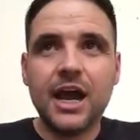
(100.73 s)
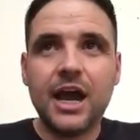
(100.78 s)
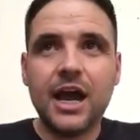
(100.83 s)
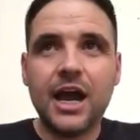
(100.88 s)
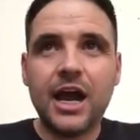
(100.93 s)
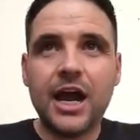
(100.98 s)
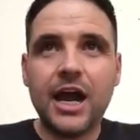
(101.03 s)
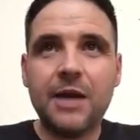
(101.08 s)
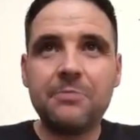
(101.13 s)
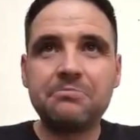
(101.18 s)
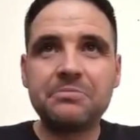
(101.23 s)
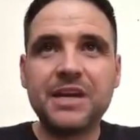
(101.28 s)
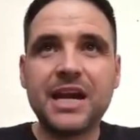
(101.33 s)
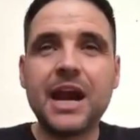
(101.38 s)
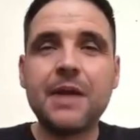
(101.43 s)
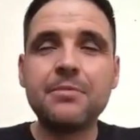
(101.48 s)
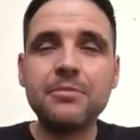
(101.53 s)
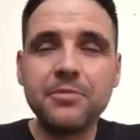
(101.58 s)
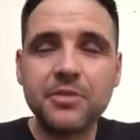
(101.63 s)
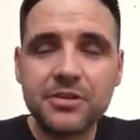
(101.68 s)

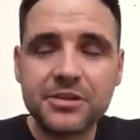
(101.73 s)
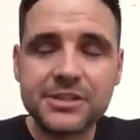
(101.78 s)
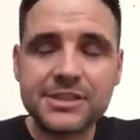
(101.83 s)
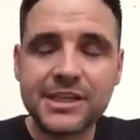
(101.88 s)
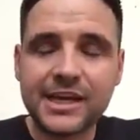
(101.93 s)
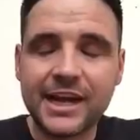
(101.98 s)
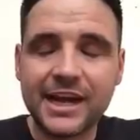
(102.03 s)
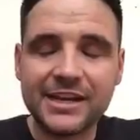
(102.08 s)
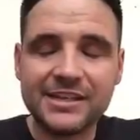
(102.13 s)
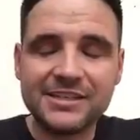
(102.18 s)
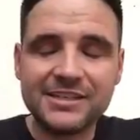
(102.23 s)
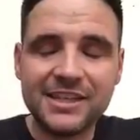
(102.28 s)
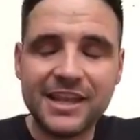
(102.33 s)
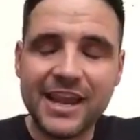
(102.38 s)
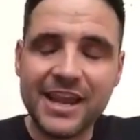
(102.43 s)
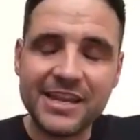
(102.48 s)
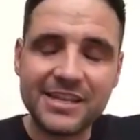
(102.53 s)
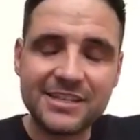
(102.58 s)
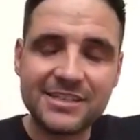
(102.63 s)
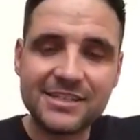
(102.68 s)
Carbon monoxide,
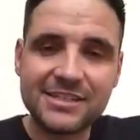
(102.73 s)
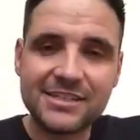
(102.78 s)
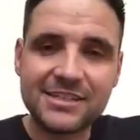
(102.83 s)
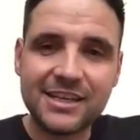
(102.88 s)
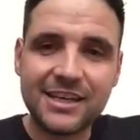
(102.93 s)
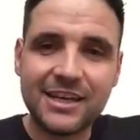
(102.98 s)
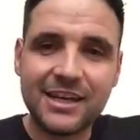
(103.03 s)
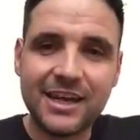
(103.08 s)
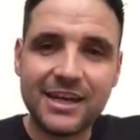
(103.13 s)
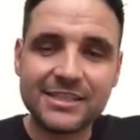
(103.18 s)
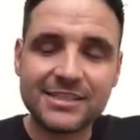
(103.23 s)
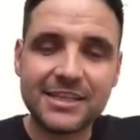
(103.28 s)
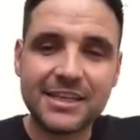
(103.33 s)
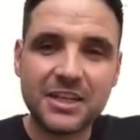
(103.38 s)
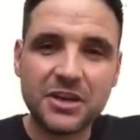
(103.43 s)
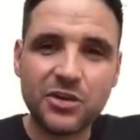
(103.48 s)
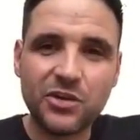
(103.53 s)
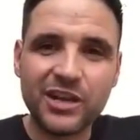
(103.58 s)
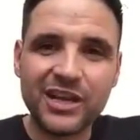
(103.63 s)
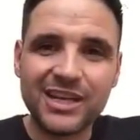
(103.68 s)
it's as
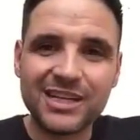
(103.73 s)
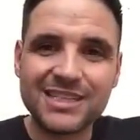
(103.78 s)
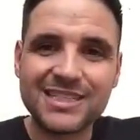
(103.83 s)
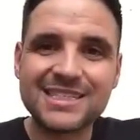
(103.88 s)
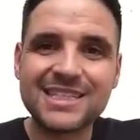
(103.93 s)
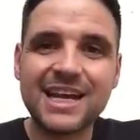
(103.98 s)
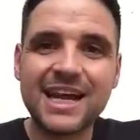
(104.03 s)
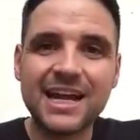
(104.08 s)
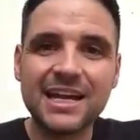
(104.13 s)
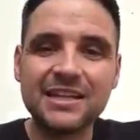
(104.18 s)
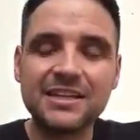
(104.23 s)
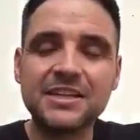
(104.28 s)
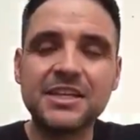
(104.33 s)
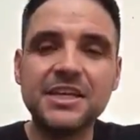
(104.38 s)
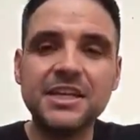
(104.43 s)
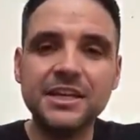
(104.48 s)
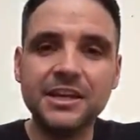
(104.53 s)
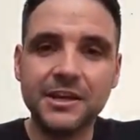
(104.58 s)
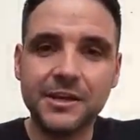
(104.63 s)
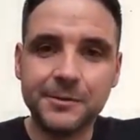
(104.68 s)
they call it, a silent
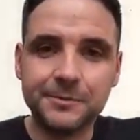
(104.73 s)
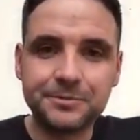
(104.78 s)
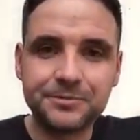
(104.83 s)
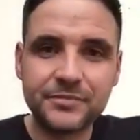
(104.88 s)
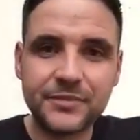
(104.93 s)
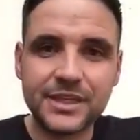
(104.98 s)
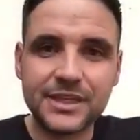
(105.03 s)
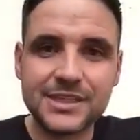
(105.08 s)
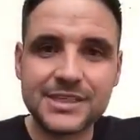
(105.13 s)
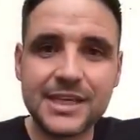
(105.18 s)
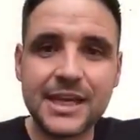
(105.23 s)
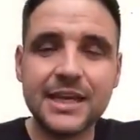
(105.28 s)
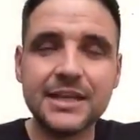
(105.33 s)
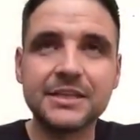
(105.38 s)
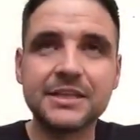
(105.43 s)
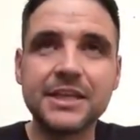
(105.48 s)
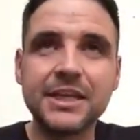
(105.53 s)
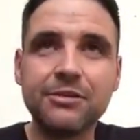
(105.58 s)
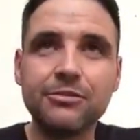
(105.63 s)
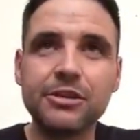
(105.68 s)
killer.
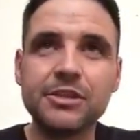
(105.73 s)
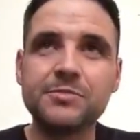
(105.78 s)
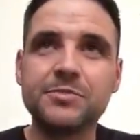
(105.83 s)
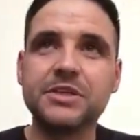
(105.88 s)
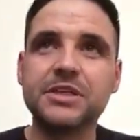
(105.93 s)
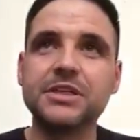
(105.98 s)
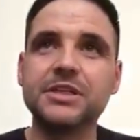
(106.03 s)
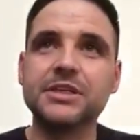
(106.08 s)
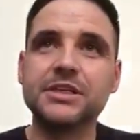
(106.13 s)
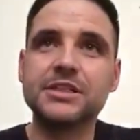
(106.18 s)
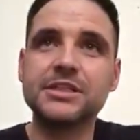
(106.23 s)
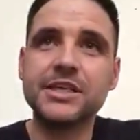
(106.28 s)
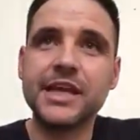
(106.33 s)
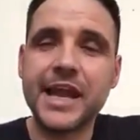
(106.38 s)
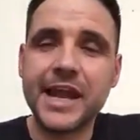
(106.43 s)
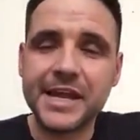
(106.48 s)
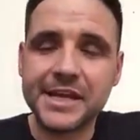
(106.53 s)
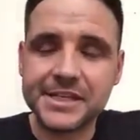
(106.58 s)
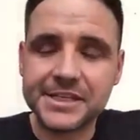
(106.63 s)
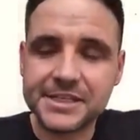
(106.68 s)
Silent killer is because
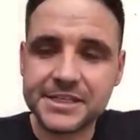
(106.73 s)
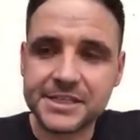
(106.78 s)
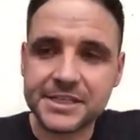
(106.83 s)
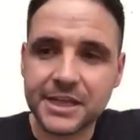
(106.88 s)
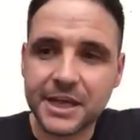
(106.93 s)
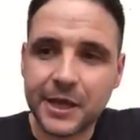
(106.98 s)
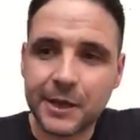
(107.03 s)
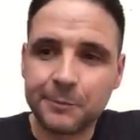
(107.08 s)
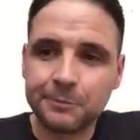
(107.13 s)
it's